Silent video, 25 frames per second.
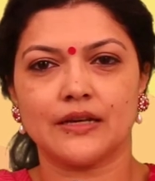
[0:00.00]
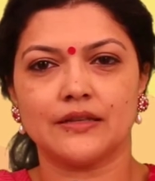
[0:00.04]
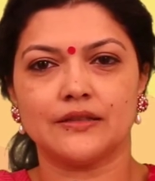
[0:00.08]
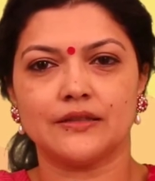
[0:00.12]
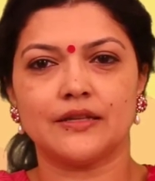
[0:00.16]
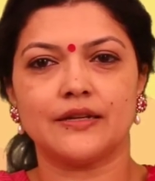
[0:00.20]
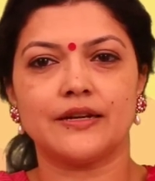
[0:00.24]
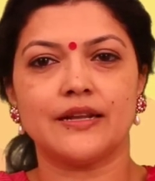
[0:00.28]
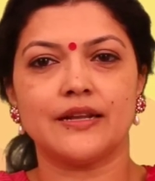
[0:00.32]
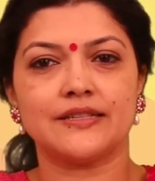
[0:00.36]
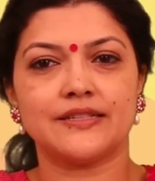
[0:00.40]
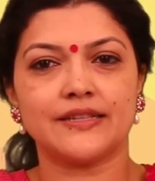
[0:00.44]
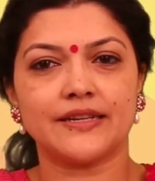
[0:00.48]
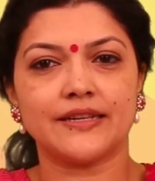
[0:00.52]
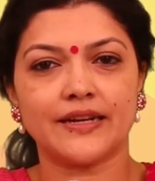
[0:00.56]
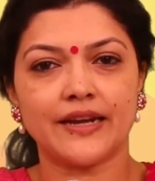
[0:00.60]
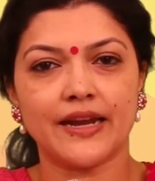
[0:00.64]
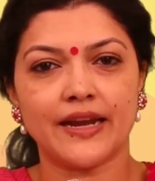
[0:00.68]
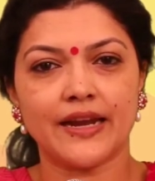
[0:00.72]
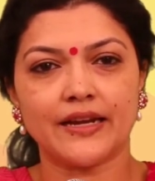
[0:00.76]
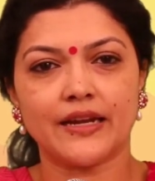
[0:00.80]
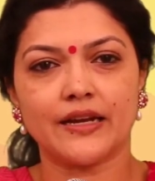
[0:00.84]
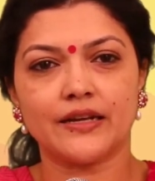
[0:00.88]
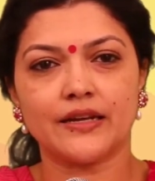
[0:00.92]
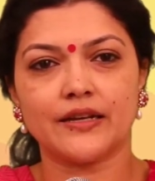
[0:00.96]
The
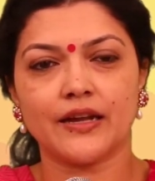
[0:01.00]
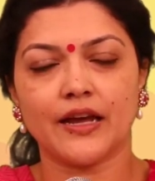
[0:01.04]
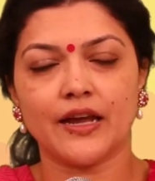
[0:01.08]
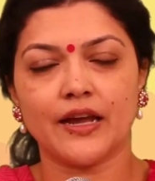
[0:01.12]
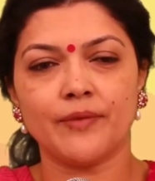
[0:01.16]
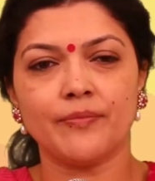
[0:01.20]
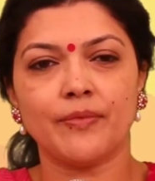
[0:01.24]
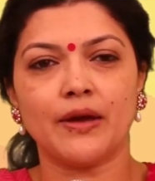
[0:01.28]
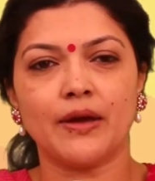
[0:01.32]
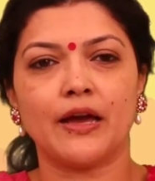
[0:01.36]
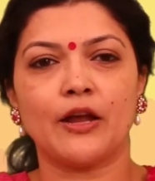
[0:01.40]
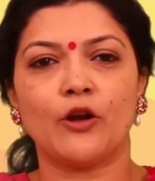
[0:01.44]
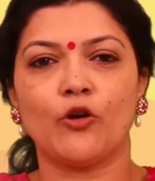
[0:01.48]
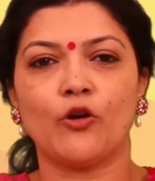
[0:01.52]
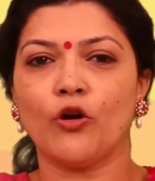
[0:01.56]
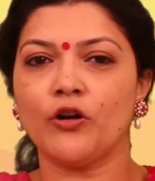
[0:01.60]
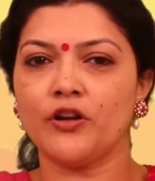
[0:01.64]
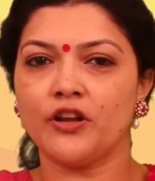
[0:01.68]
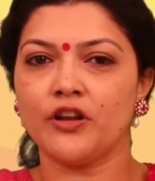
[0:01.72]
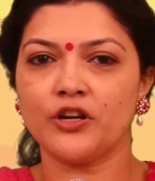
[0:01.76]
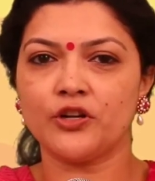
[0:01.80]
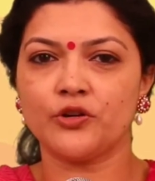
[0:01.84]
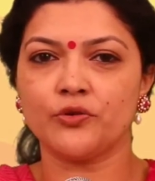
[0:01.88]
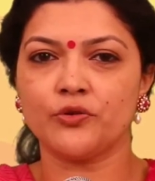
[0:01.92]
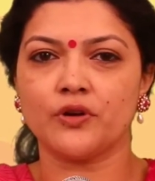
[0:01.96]
designated time
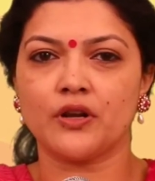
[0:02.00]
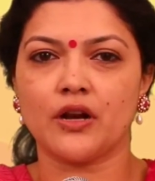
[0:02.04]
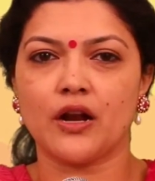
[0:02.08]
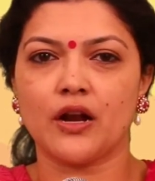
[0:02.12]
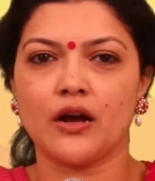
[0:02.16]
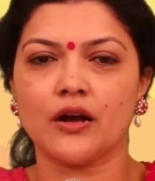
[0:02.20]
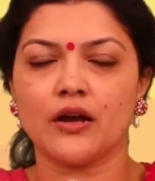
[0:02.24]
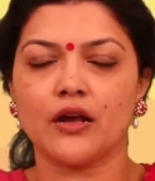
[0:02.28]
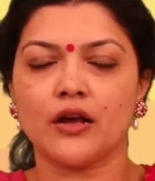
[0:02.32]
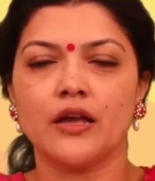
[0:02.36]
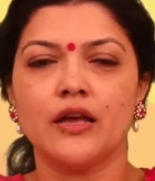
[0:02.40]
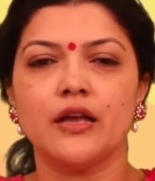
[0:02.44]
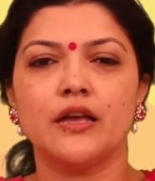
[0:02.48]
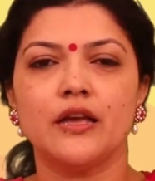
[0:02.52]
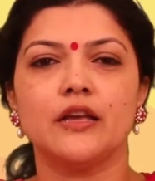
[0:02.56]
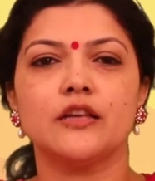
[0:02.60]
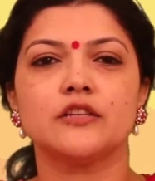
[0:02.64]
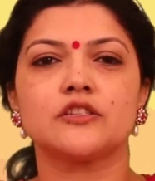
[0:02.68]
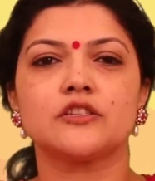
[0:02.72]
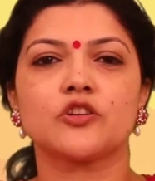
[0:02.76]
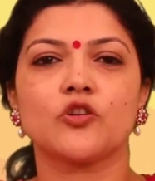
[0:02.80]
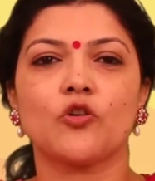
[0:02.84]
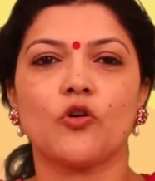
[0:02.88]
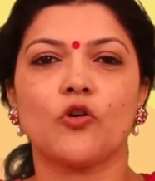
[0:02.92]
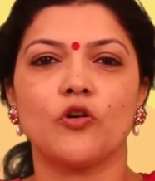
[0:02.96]
allotted to a rag
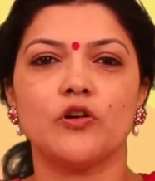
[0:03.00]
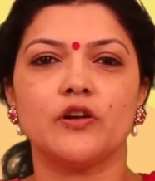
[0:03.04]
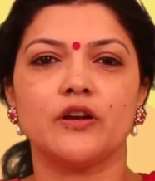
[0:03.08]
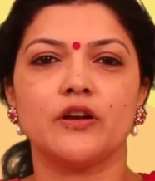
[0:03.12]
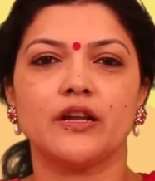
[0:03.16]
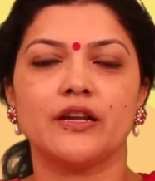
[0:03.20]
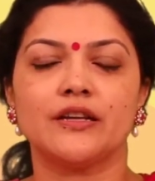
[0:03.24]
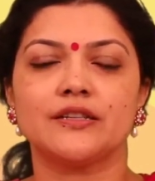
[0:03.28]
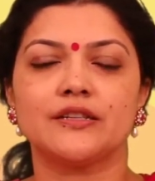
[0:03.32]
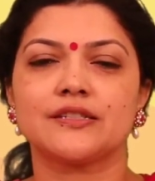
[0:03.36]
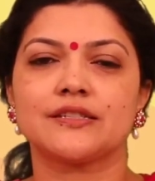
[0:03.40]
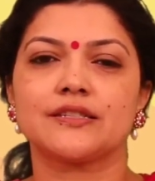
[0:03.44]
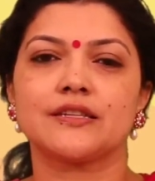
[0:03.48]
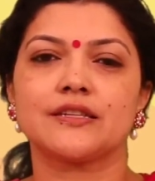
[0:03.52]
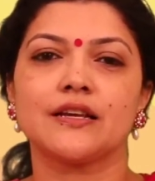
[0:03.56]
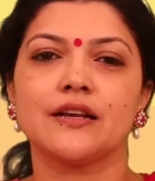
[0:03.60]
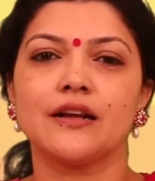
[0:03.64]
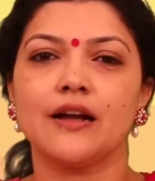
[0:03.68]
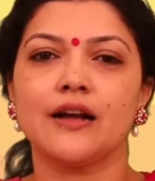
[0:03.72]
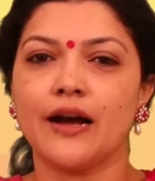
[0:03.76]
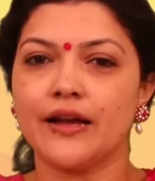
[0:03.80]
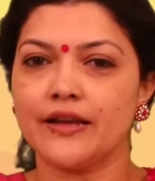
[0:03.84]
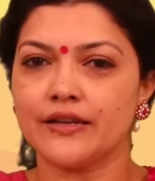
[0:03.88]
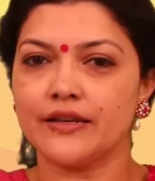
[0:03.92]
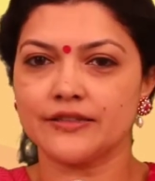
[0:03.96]
is called its
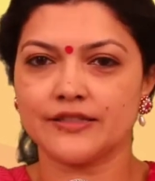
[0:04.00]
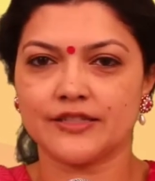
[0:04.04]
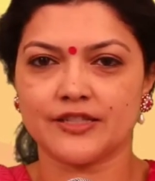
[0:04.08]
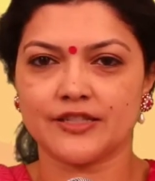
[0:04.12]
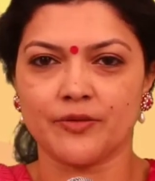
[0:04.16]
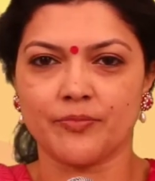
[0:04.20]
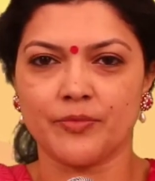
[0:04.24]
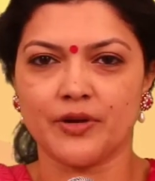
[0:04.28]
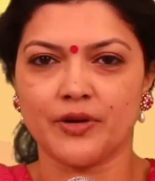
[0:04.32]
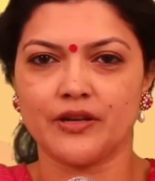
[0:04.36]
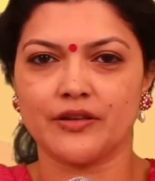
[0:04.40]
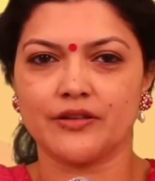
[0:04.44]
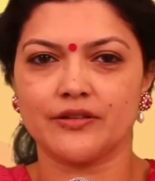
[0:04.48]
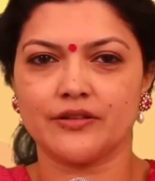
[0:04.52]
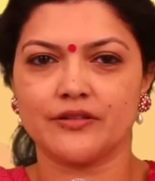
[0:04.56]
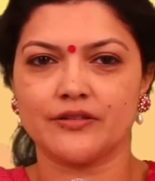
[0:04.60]
Gayan Samay.